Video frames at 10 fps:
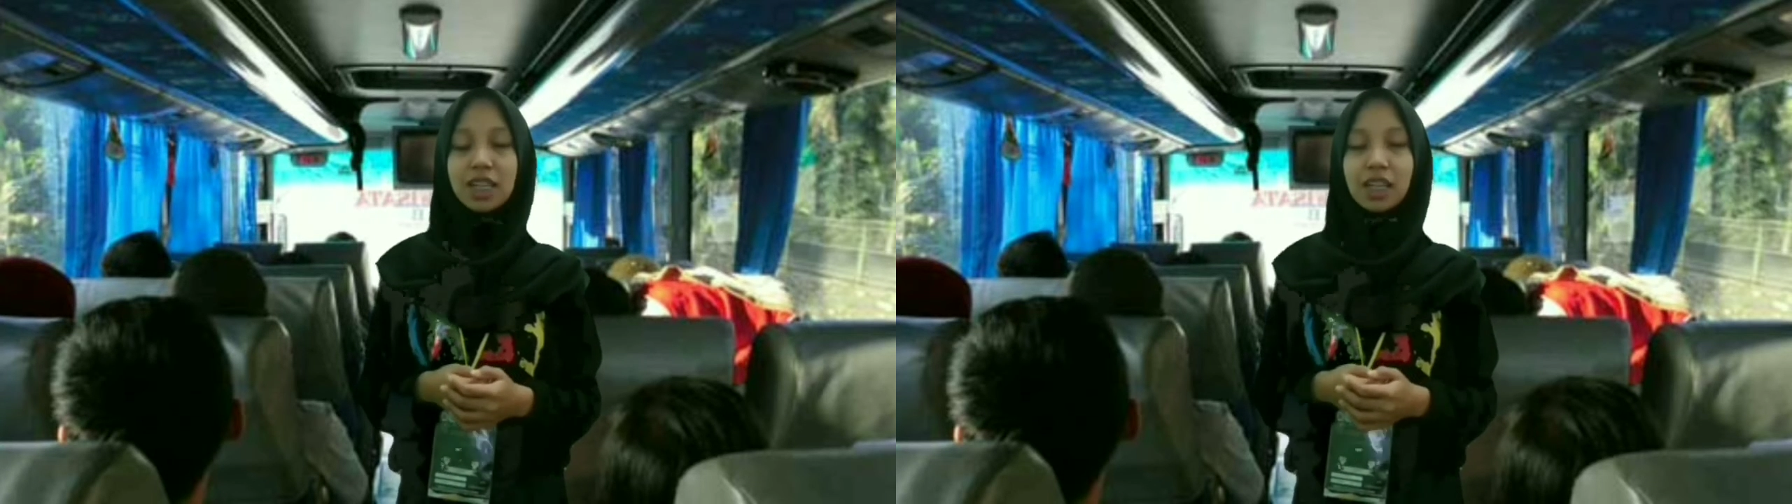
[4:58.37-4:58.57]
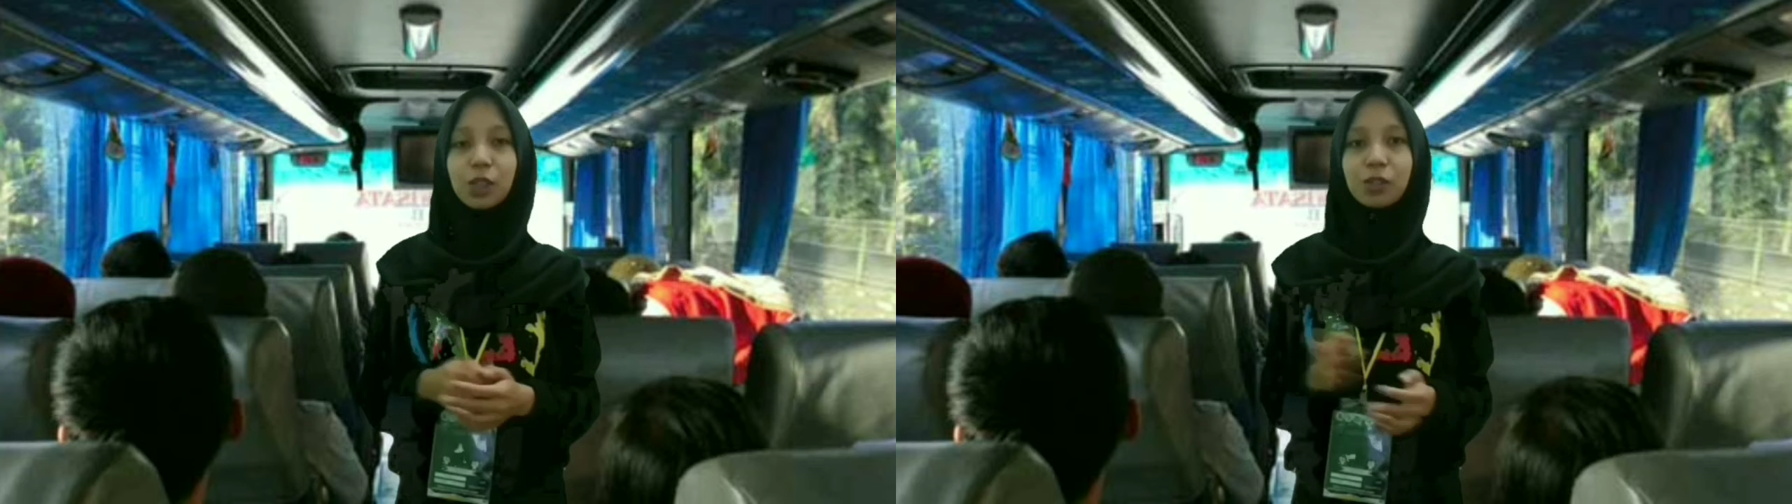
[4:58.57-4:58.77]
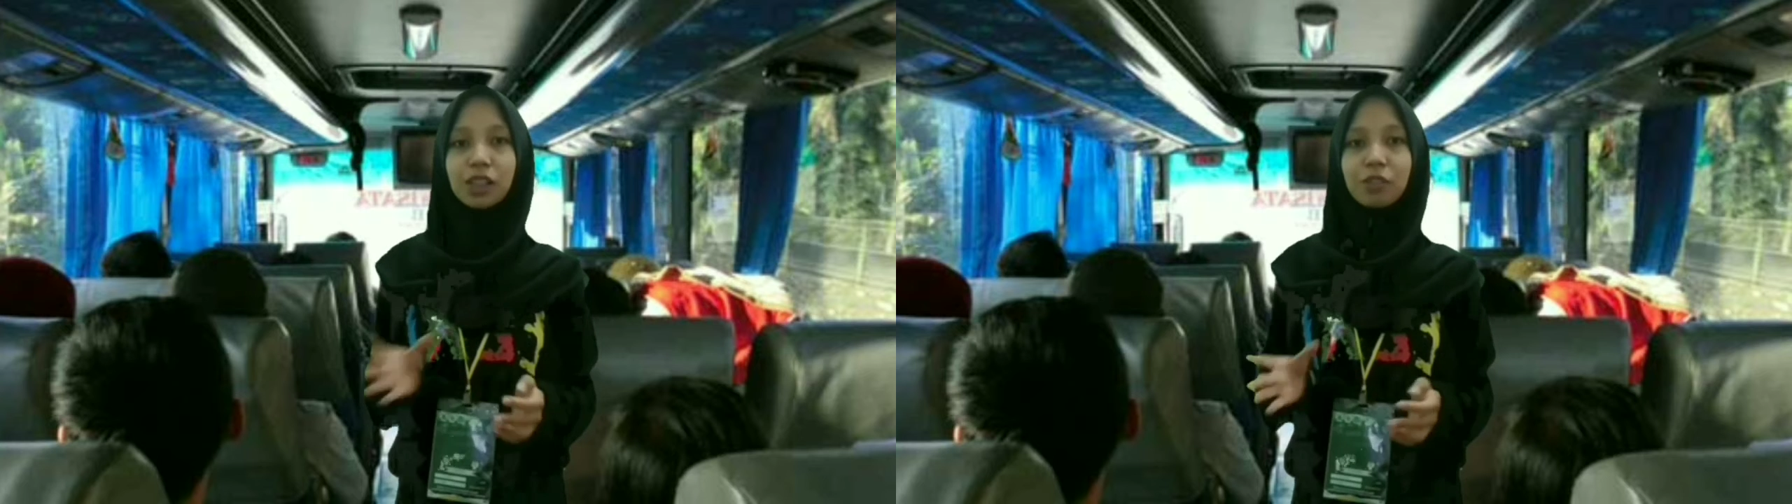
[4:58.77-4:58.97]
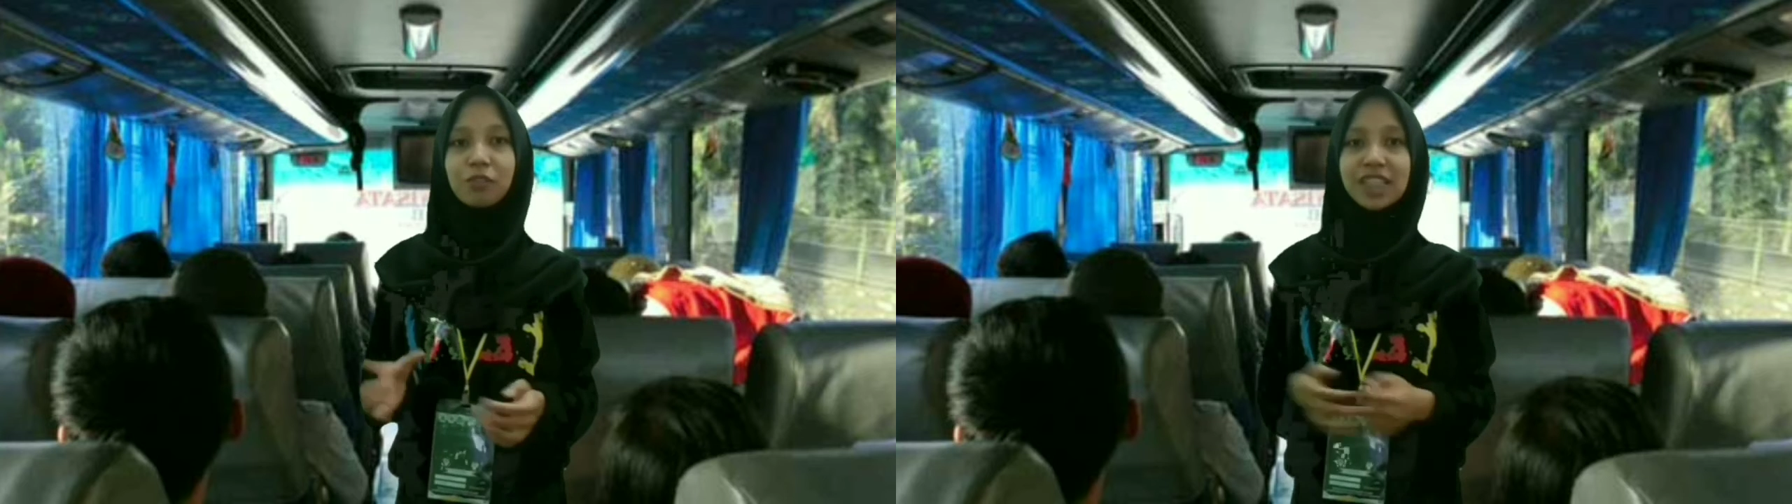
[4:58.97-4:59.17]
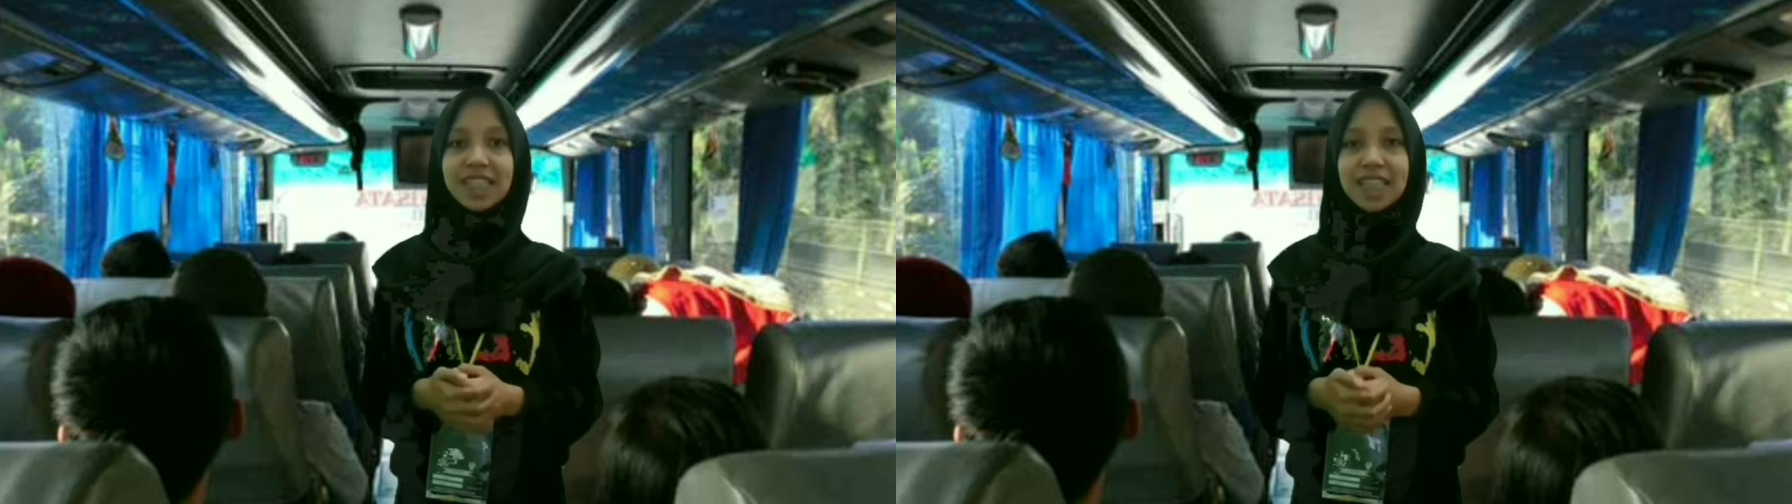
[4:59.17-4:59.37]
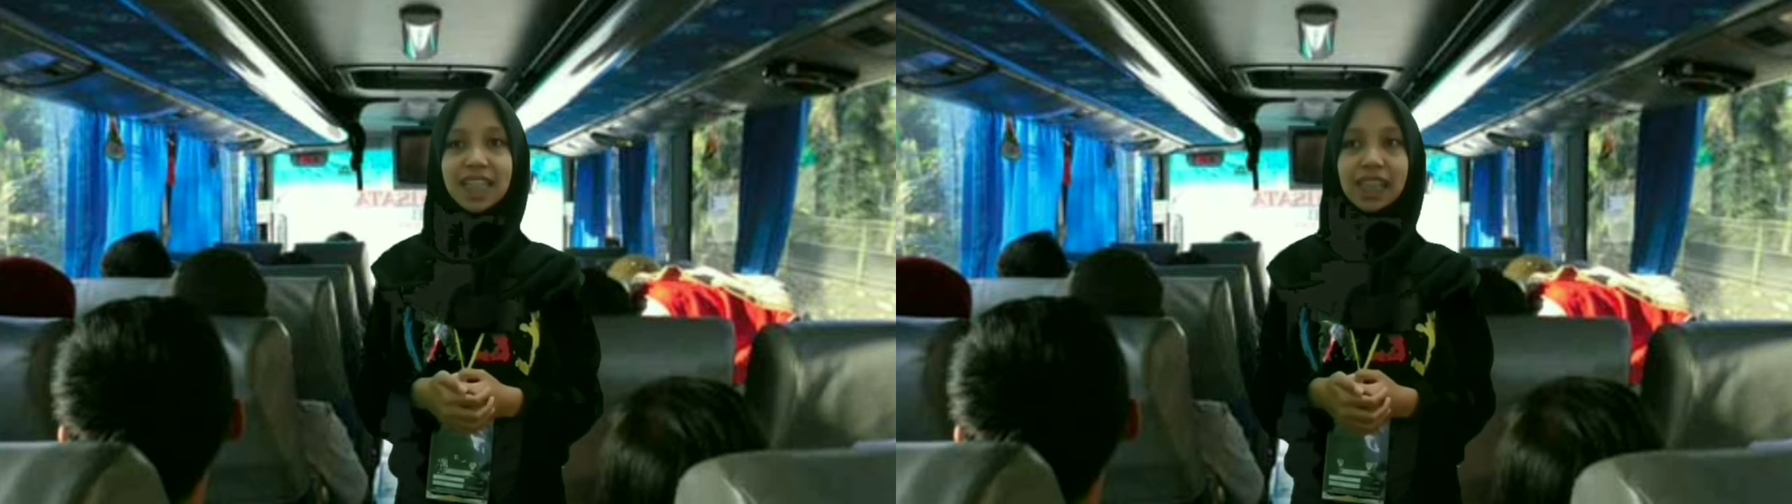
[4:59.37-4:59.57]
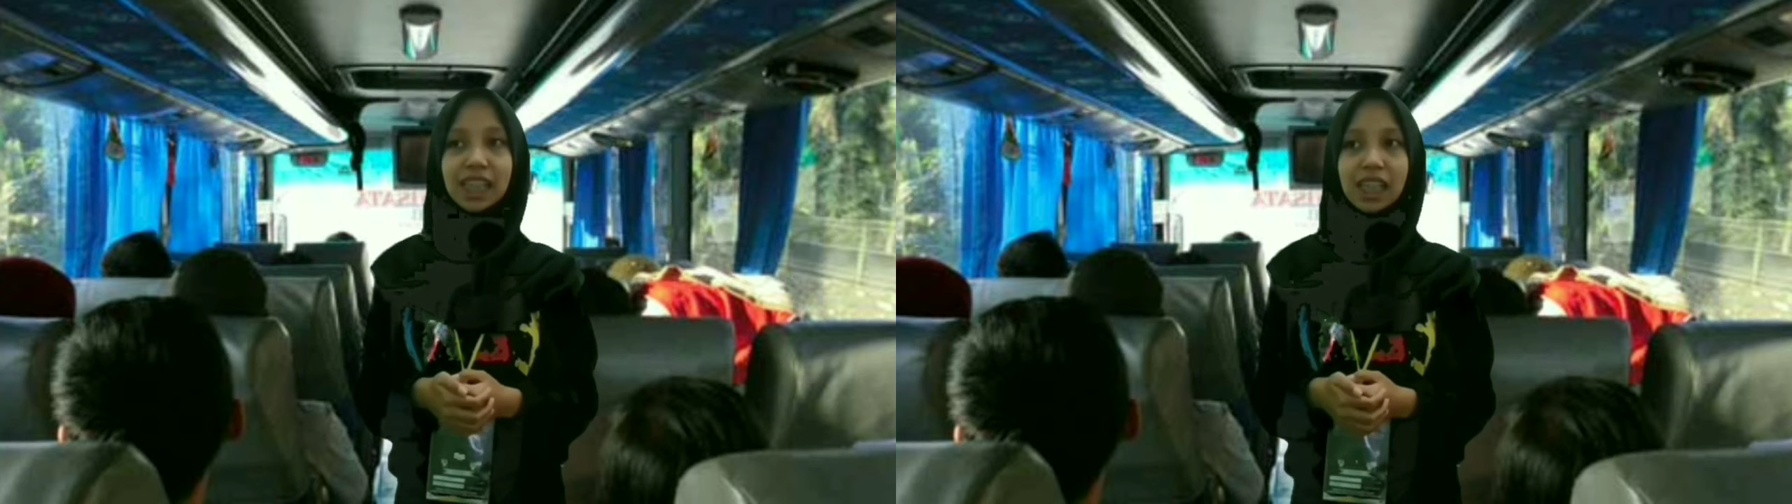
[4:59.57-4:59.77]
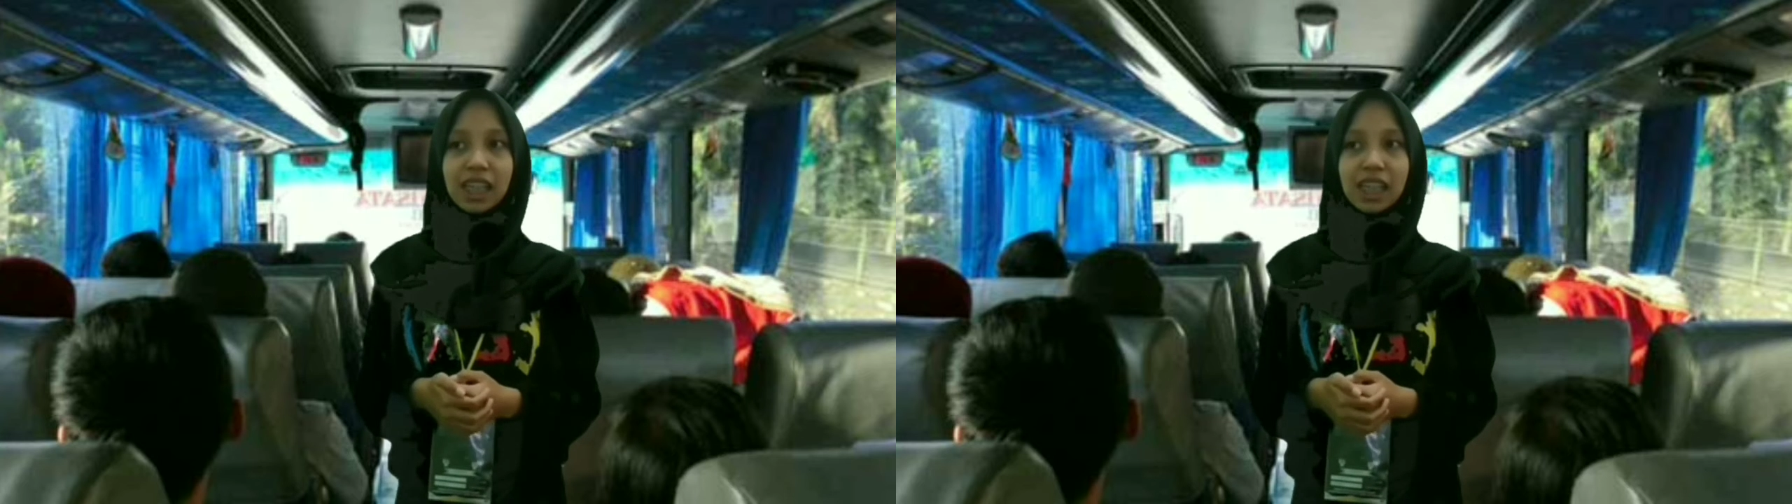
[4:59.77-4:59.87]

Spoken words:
you will visit